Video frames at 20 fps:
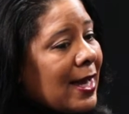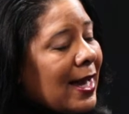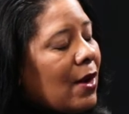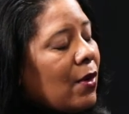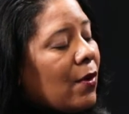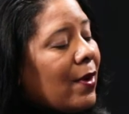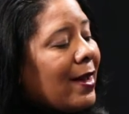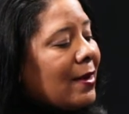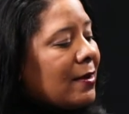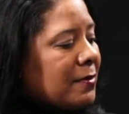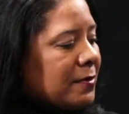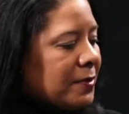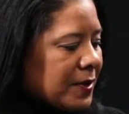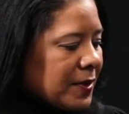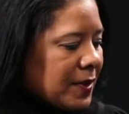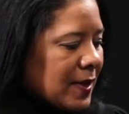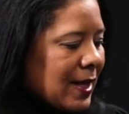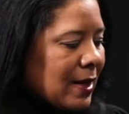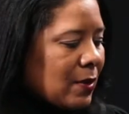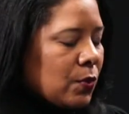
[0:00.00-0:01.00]

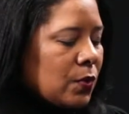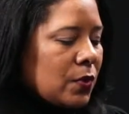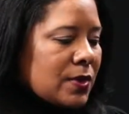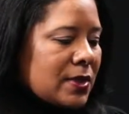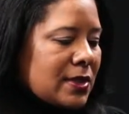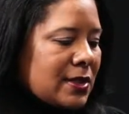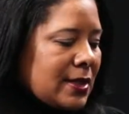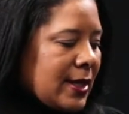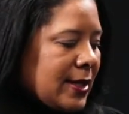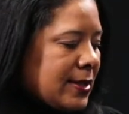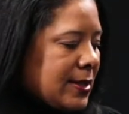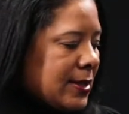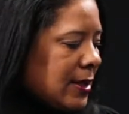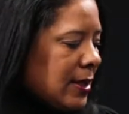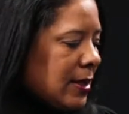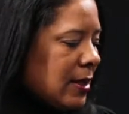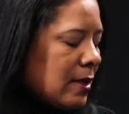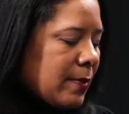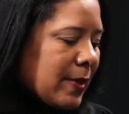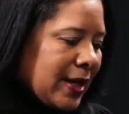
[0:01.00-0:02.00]
However, I will say
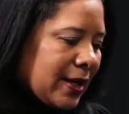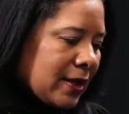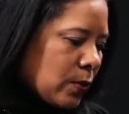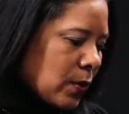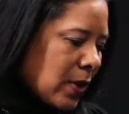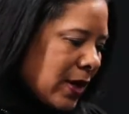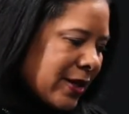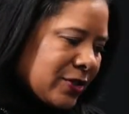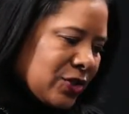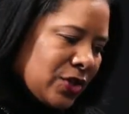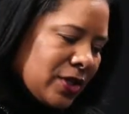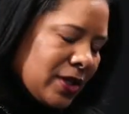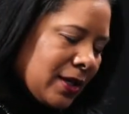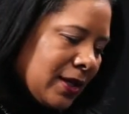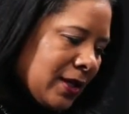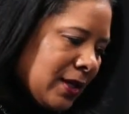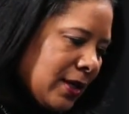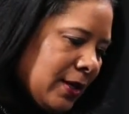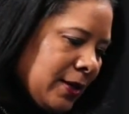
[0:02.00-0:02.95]
to anybody watching,